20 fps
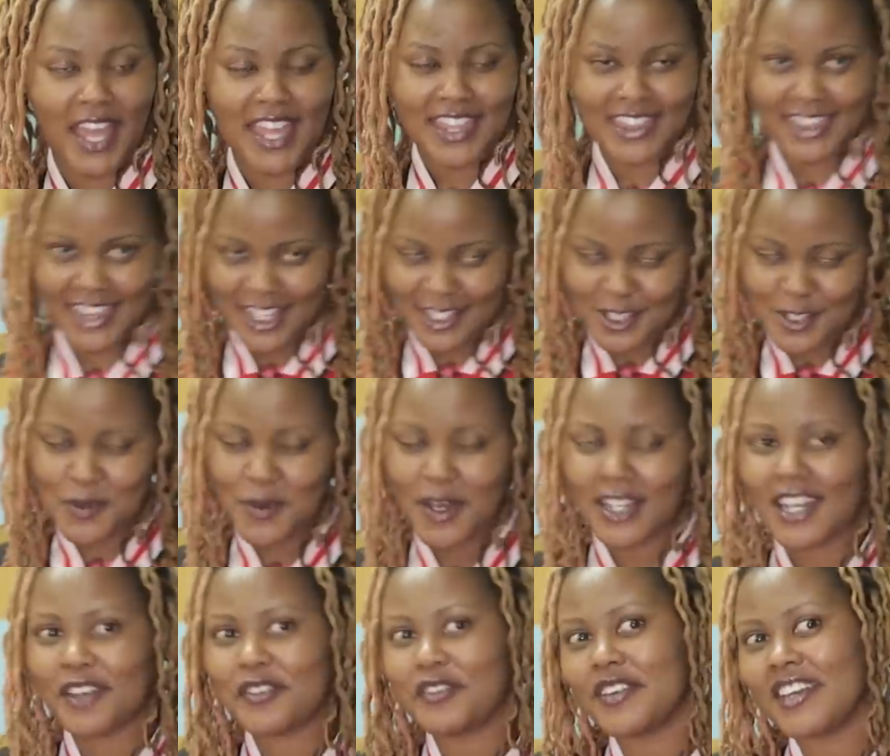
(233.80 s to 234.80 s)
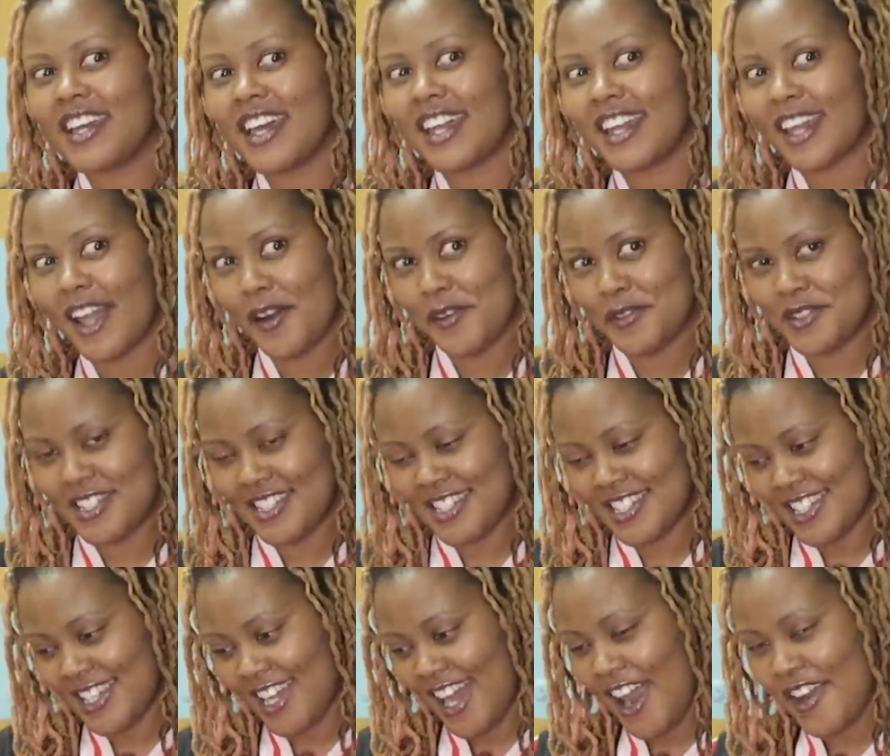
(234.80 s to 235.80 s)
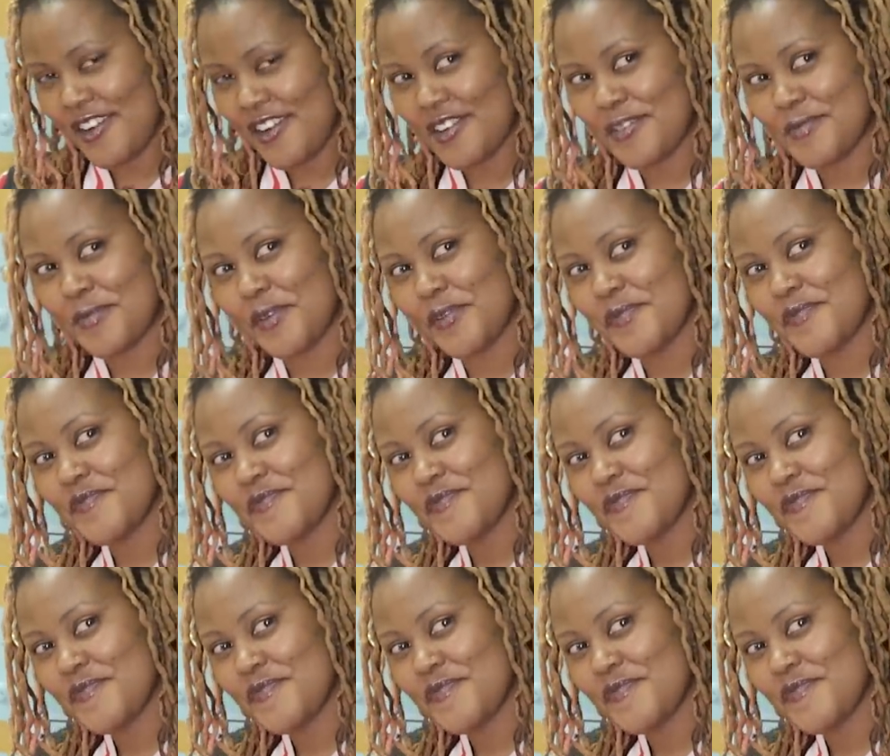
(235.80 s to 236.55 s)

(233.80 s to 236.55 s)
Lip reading: And that's what I figured out, Karibu.